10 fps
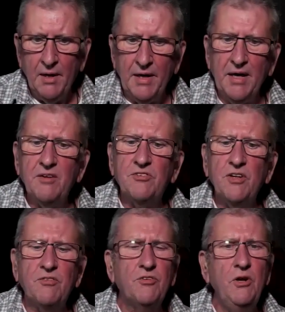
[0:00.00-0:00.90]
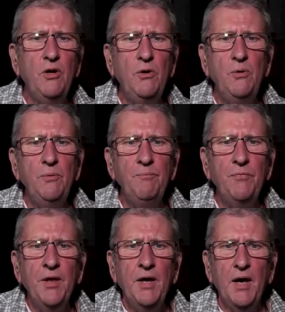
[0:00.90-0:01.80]
He sits alone
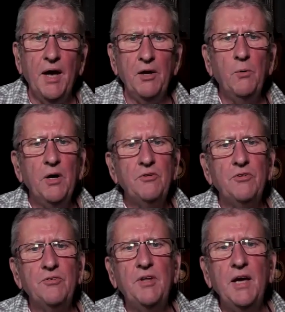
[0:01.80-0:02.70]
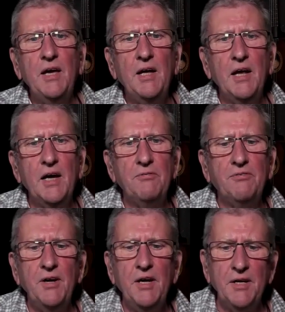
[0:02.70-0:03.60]
and he watches daylight
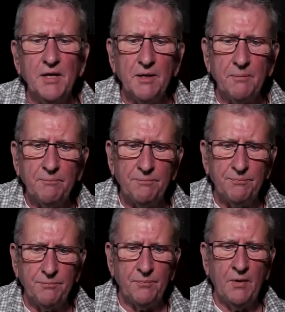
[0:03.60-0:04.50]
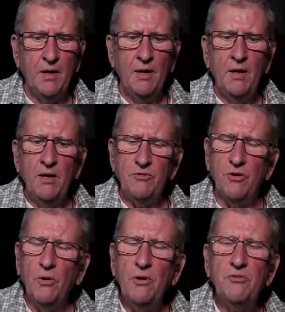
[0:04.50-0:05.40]
fading. She
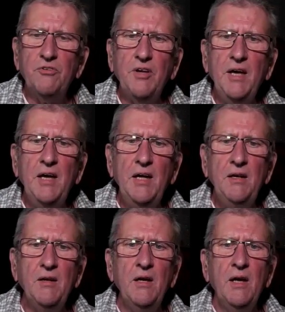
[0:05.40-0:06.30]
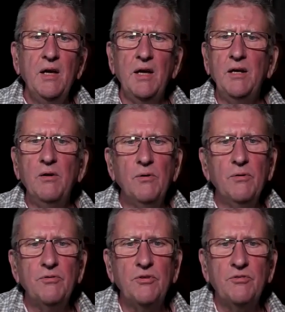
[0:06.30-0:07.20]
holds his hand, he
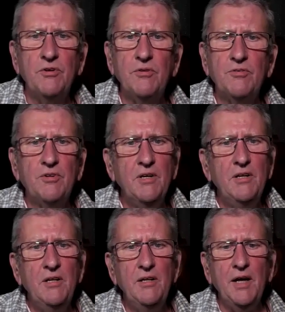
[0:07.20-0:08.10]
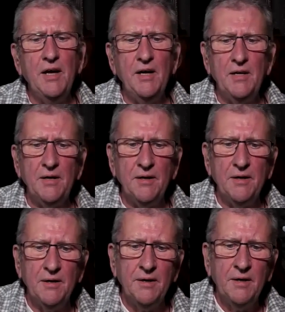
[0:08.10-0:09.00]
knows that she's still there.
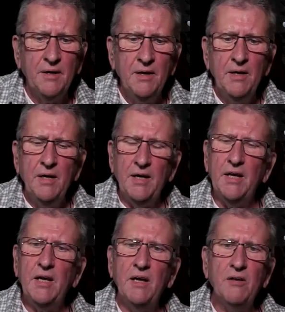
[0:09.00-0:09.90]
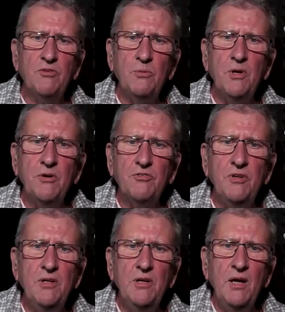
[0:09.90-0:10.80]
He hears the
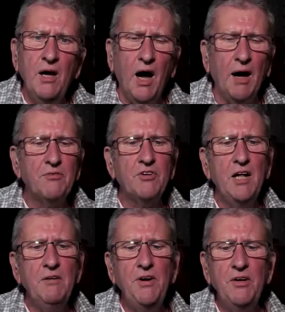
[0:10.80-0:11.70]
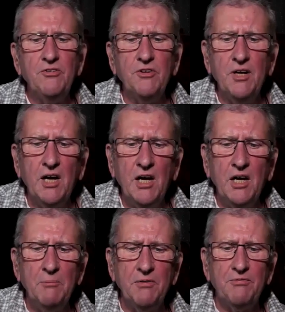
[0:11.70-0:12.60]
rustle of Salvation
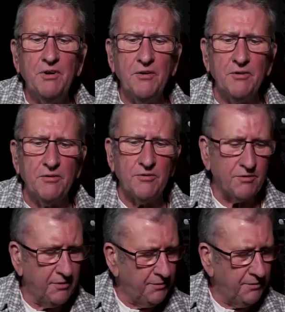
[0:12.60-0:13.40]
Army feathers,